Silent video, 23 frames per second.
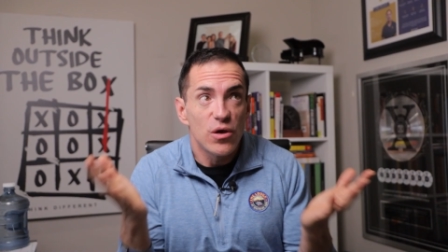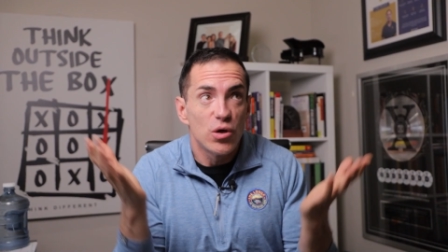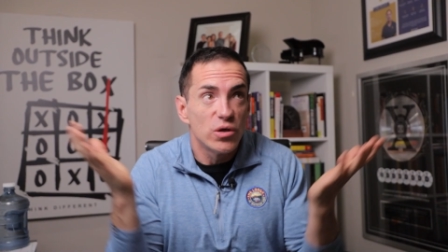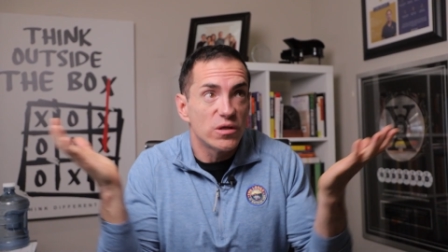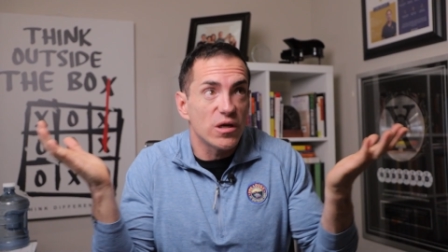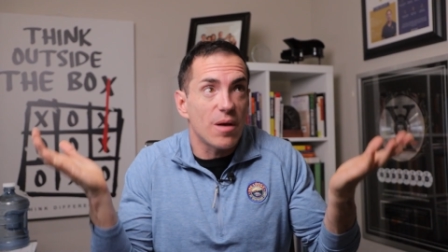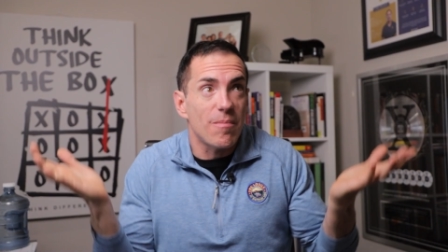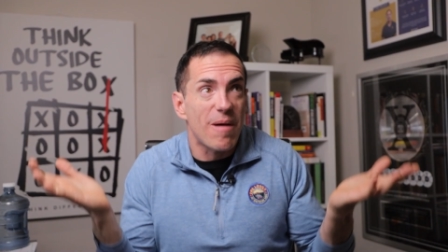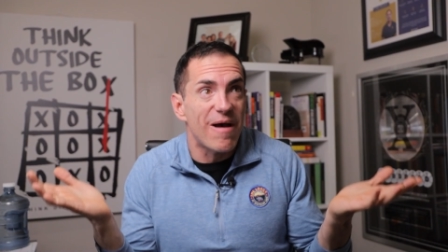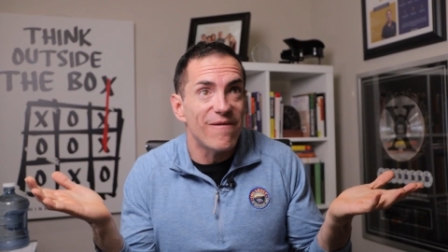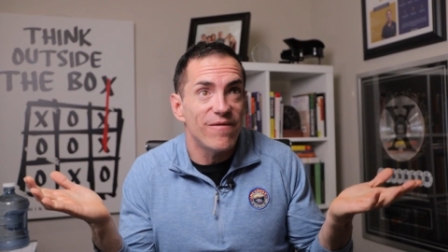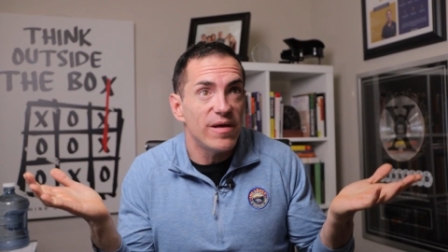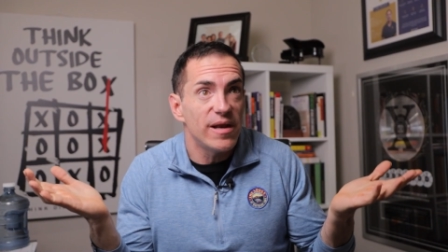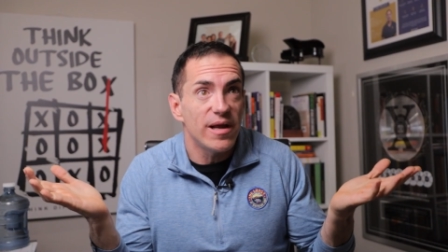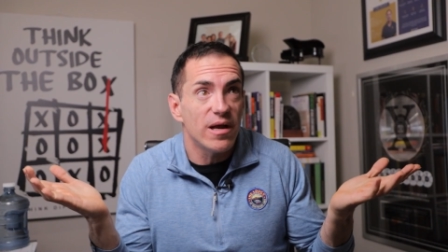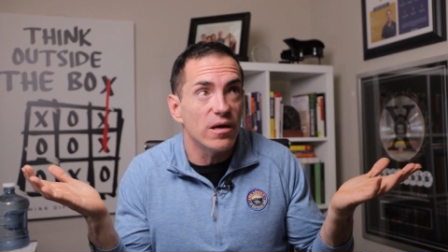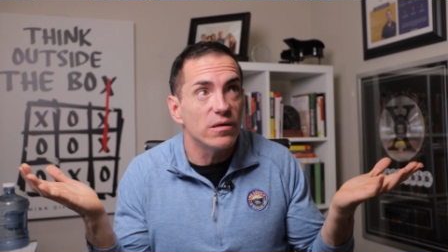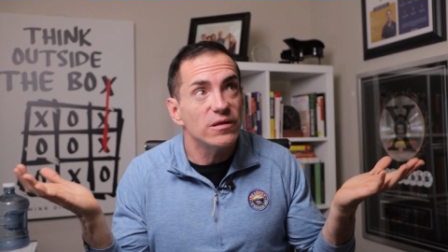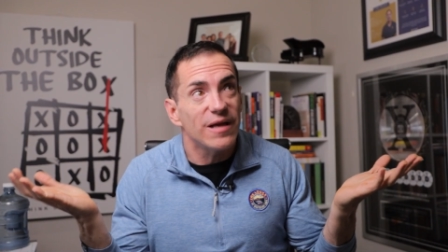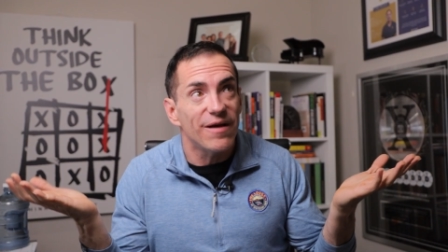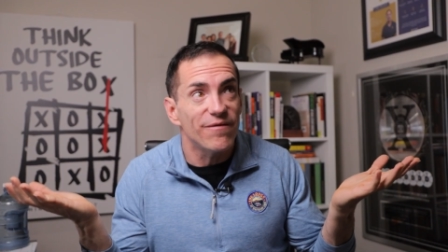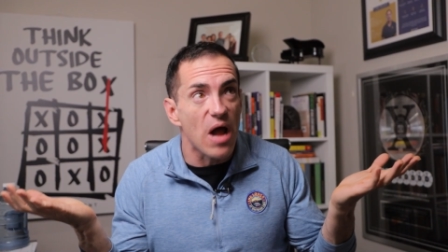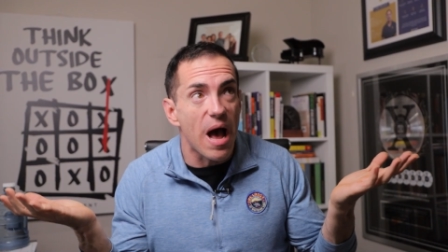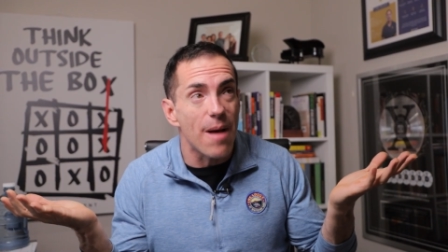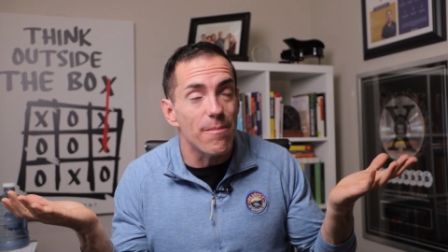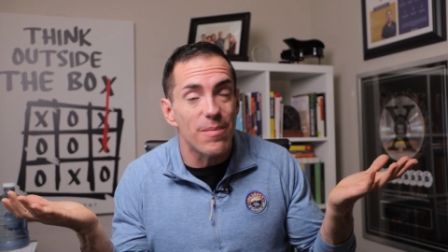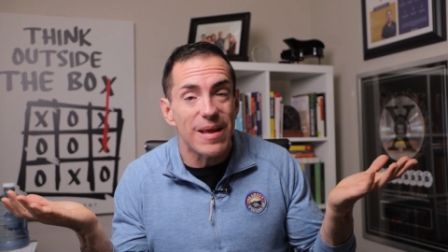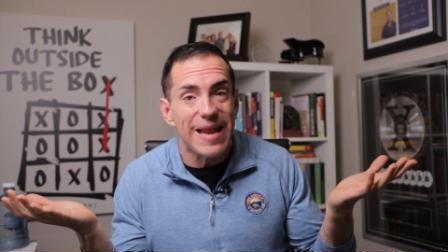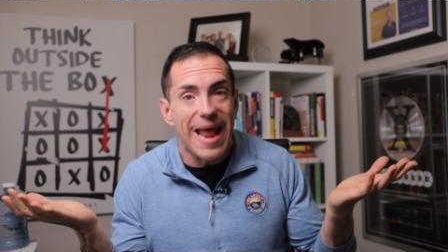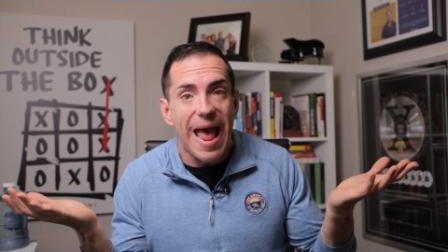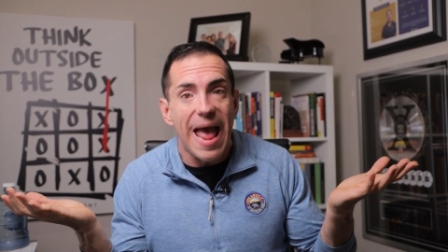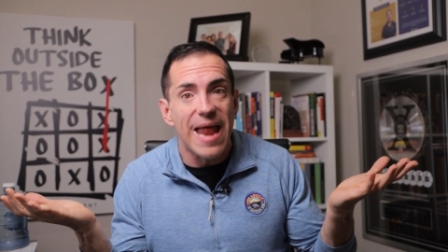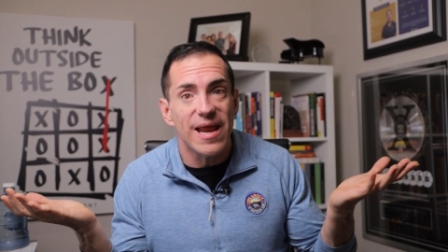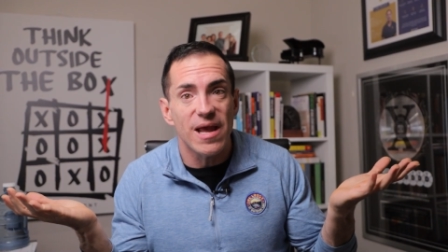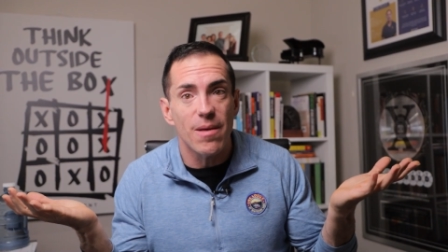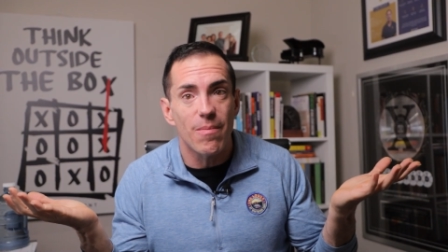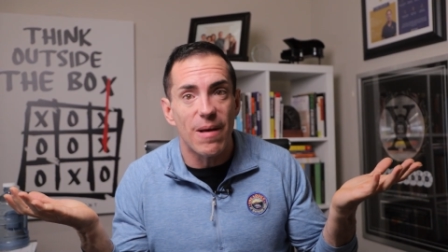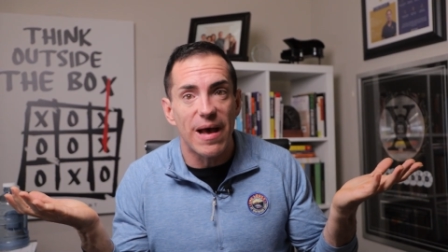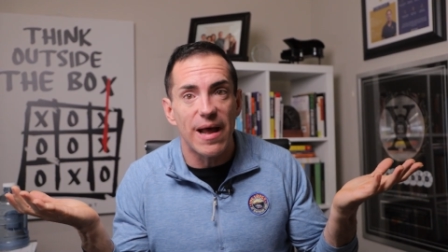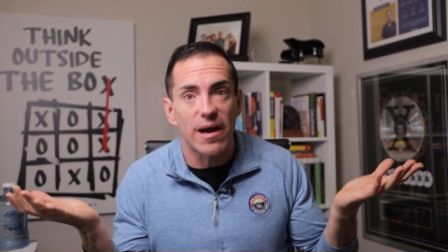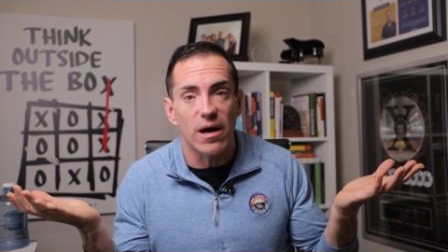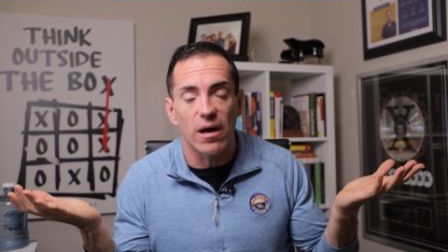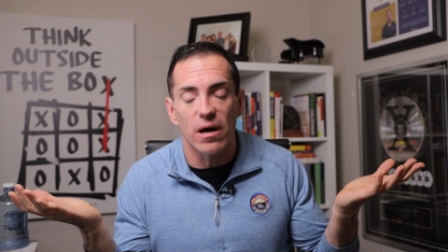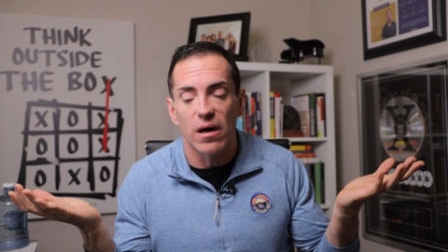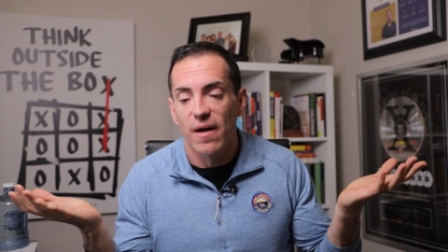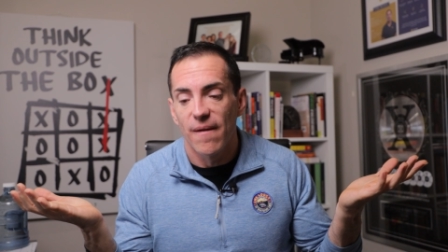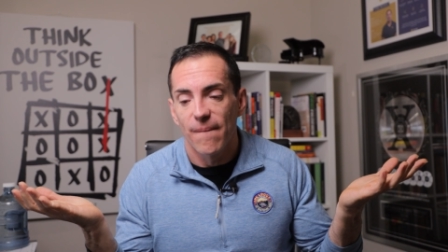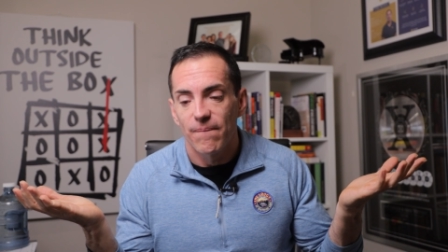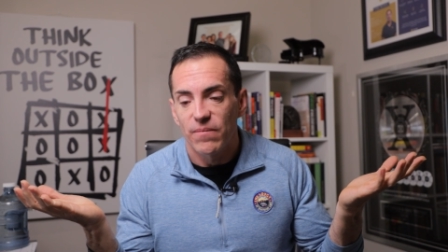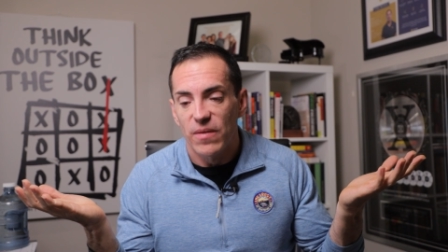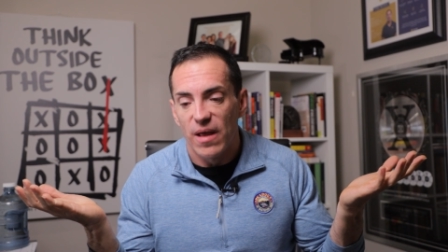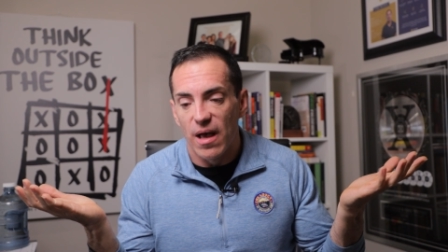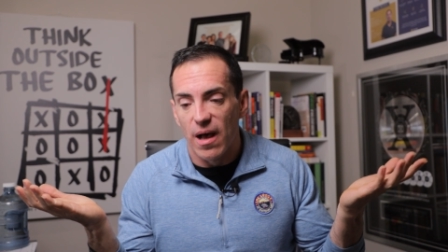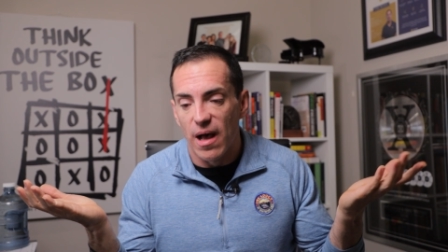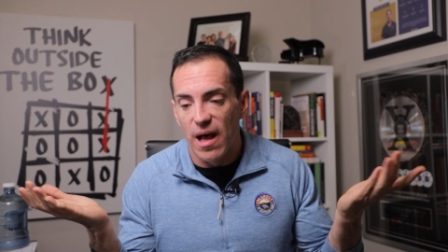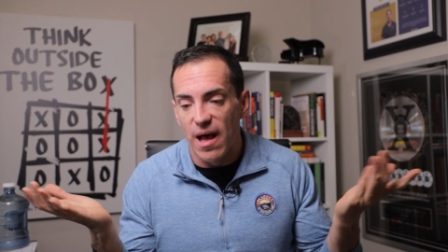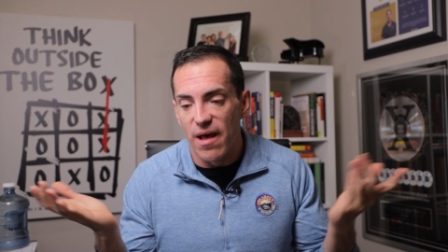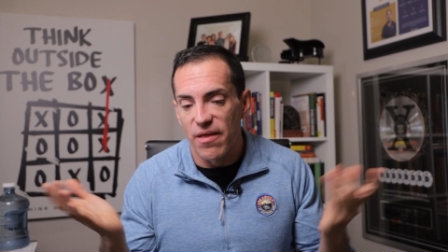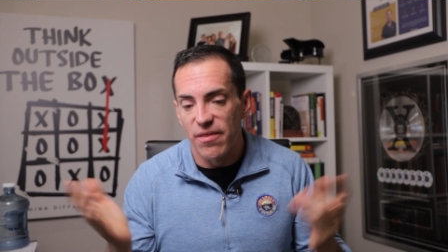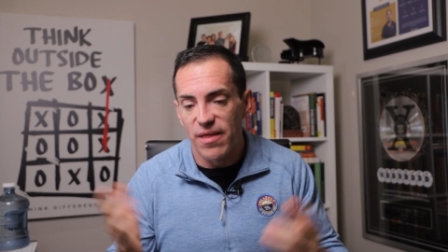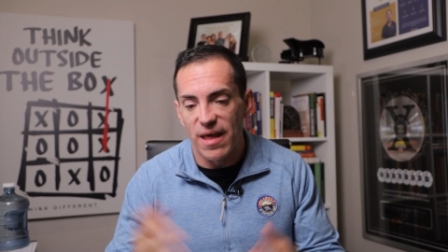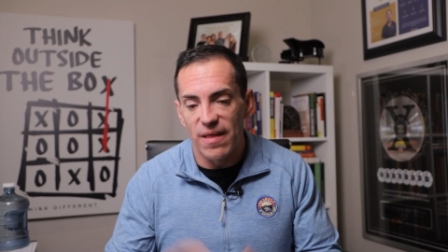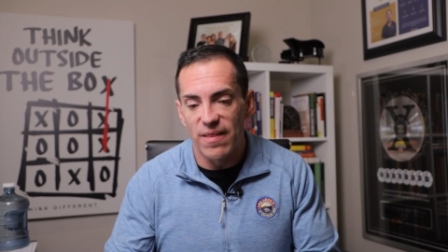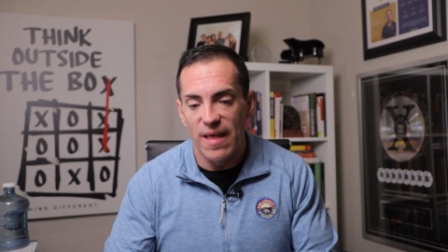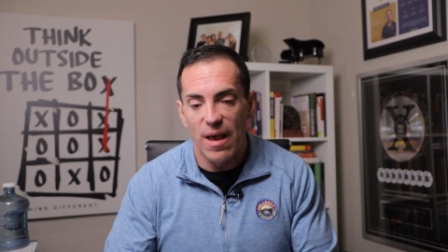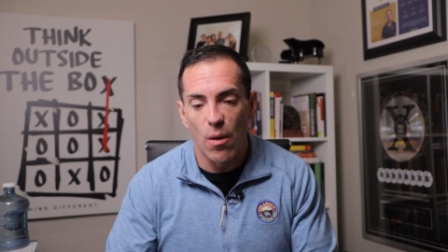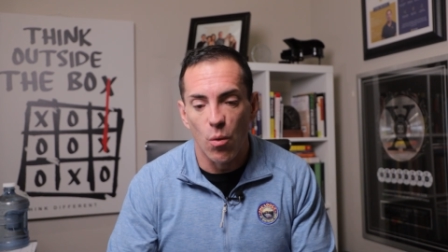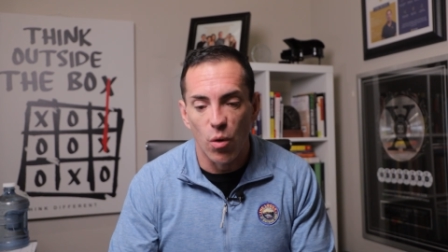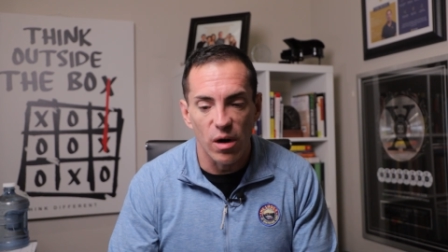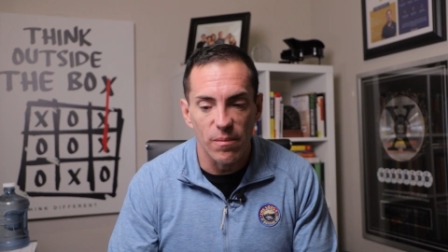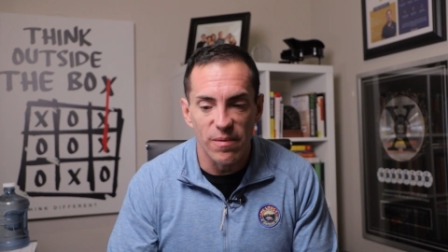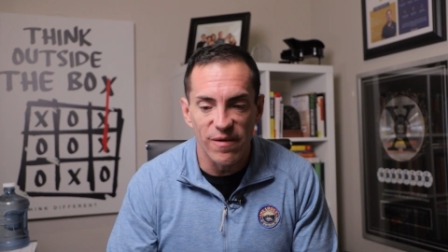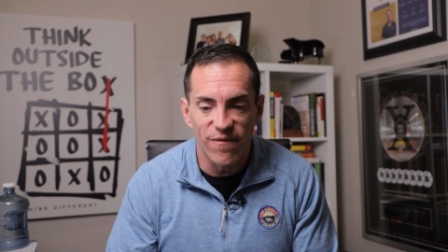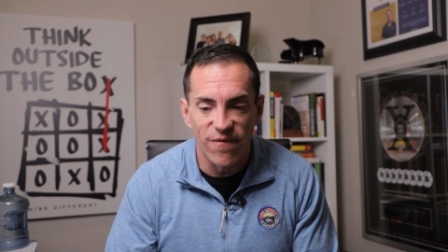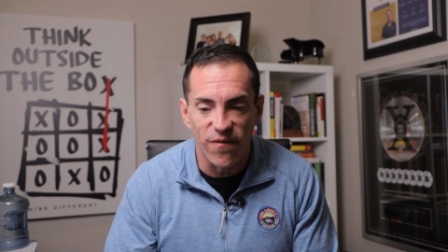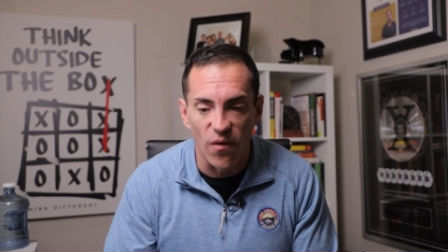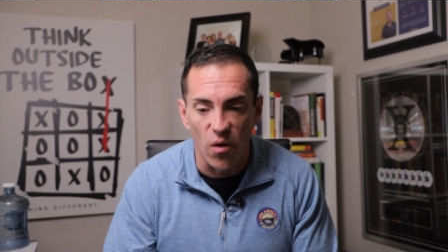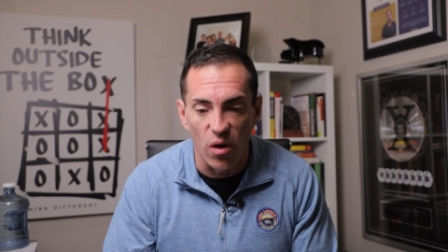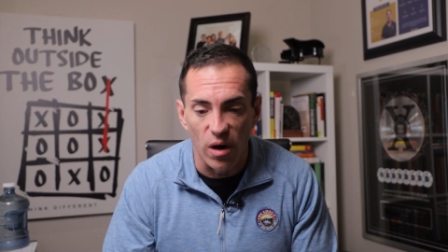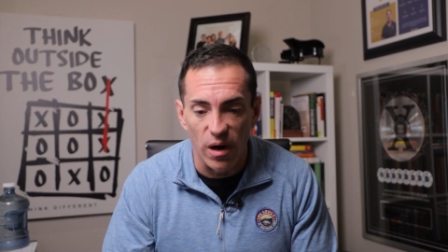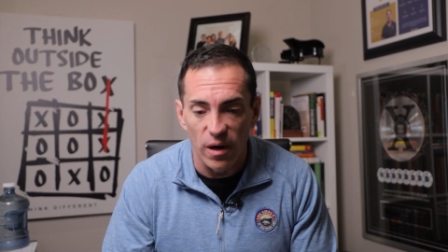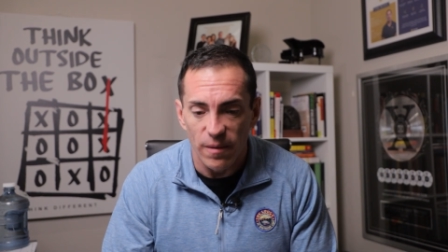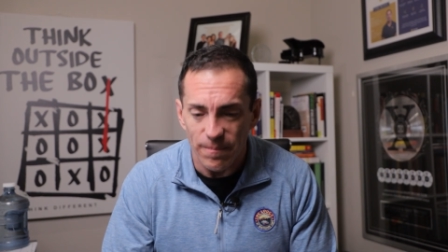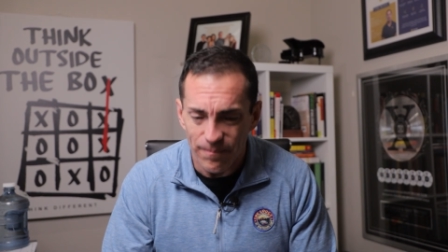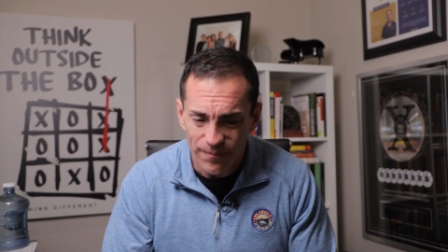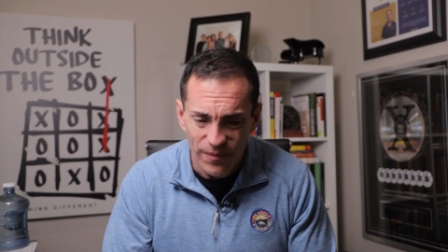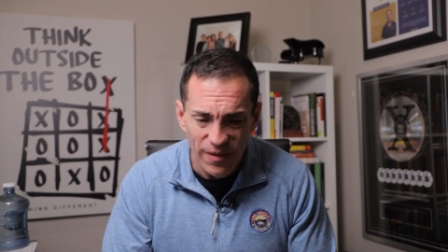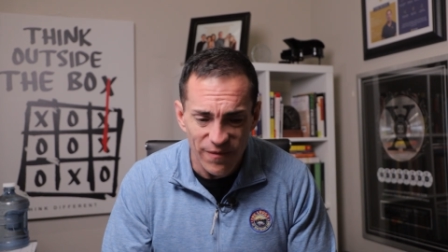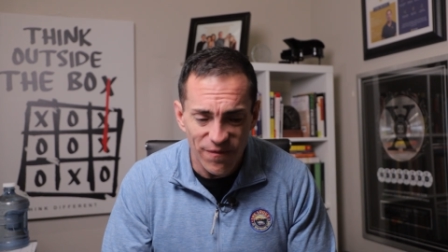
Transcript: views on my videos have not been any better uh, than they were before.